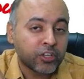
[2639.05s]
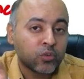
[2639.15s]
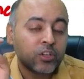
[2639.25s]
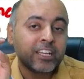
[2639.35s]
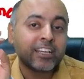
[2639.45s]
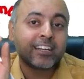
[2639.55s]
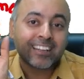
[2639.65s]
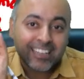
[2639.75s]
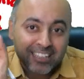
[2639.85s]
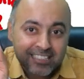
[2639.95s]
You'll only get
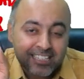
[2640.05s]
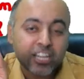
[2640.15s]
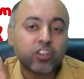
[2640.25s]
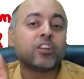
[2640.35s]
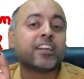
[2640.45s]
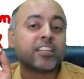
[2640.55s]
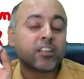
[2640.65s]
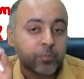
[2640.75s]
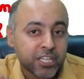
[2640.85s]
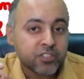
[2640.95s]
clinical scenario. You'll get
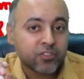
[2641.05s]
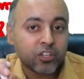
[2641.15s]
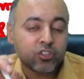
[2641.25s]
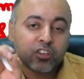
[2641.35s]
the pH value.